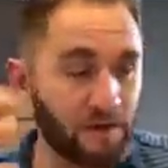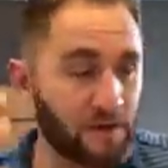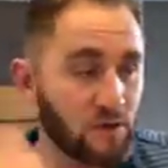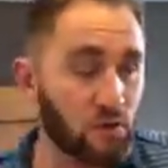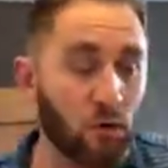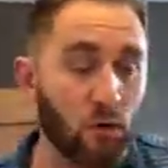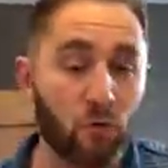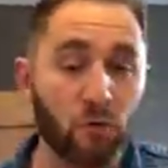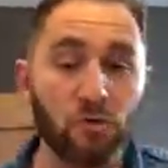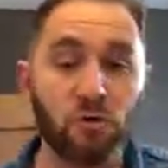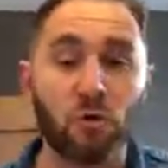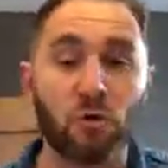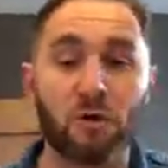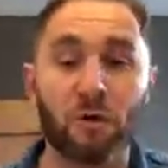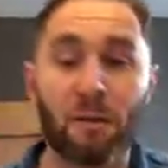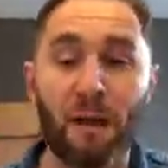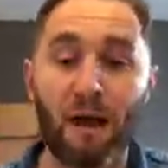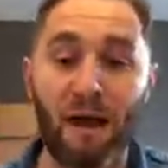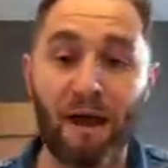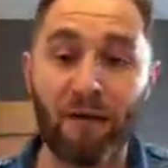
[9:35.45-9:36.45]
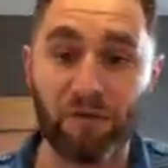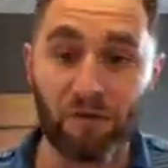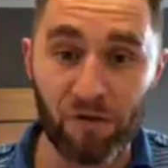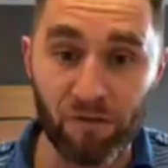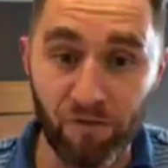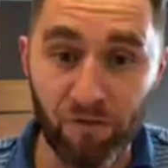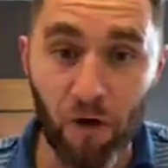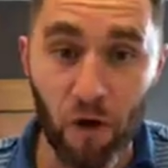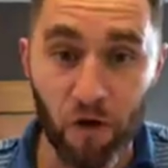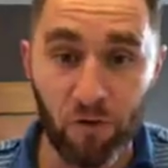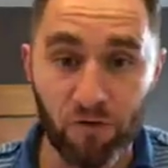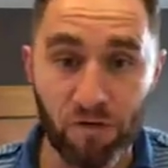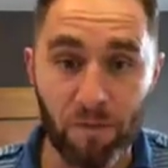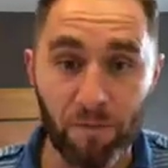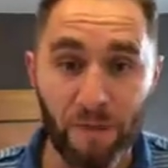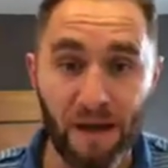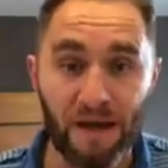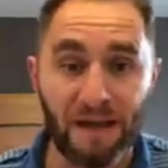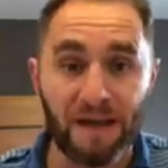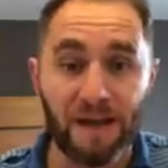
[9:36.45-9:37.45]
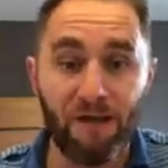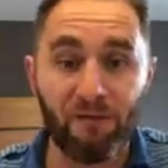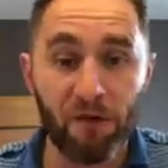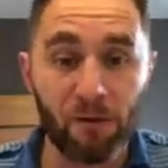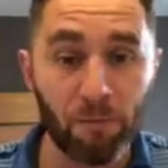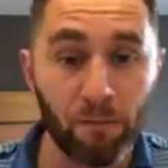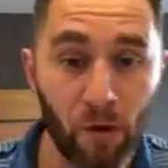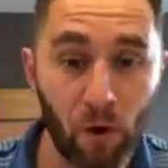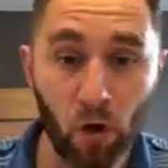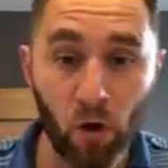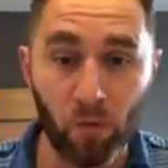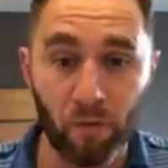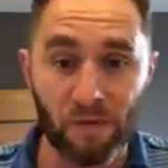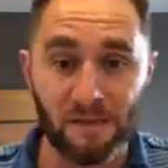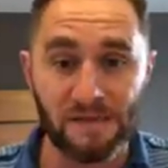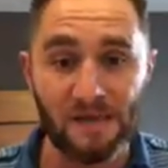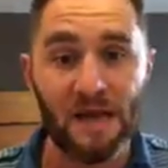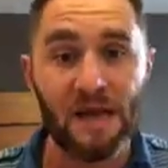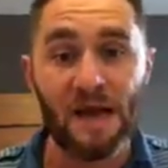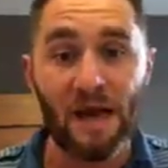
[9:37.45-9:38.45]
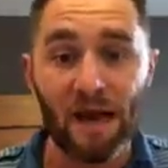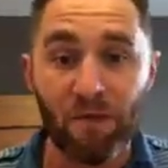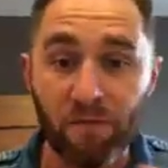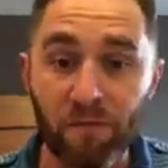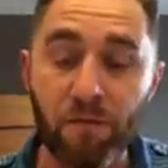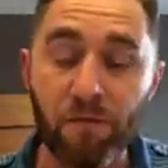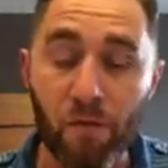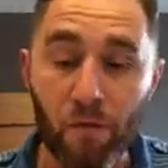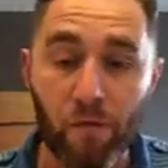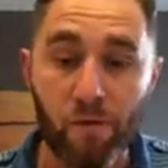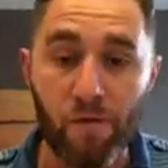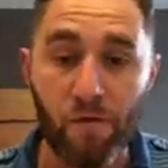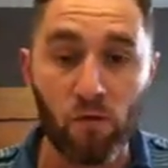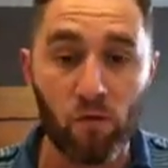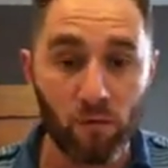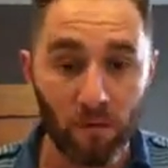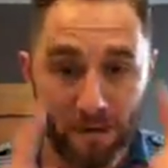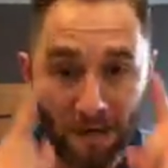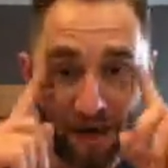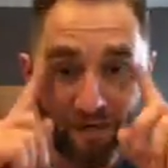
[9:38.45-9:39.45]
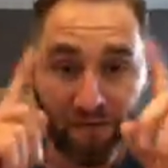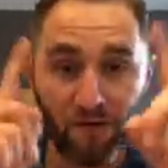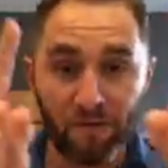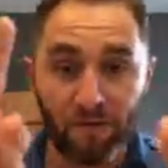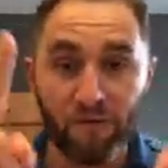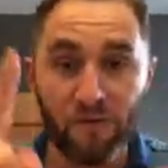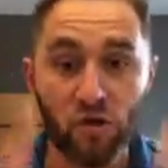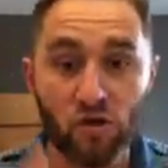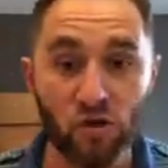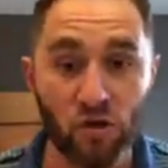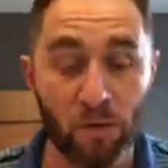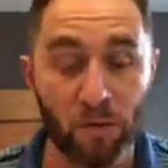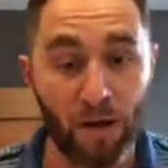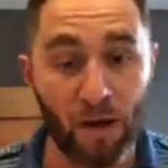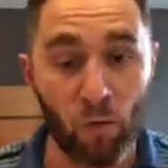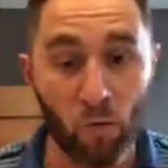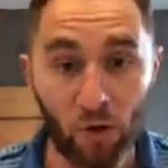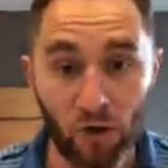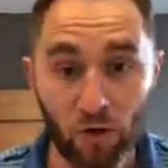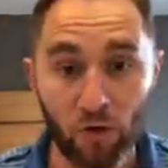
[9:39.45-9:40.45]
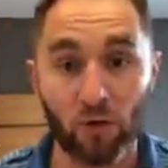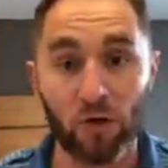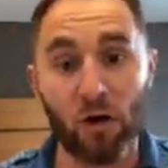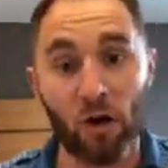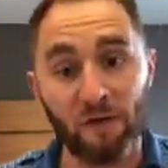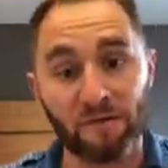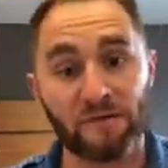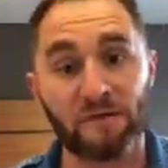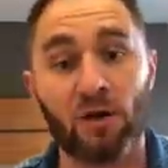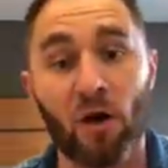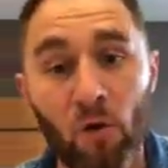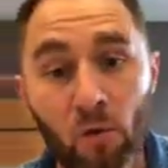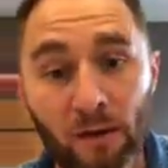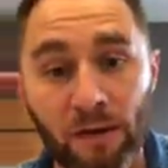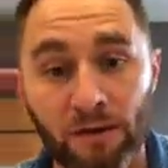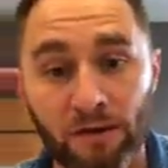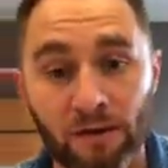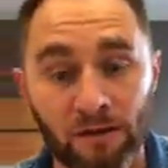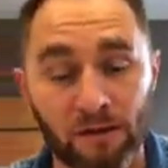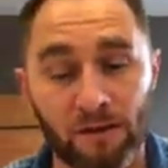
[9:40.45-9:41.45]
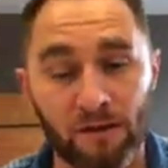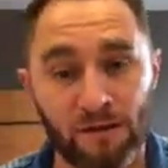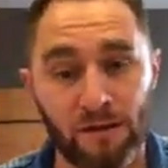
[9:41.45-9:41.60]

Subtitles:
That's why I always talk about having a fire in the belly, having purpose, having fulfillment, having vision about where your life's going.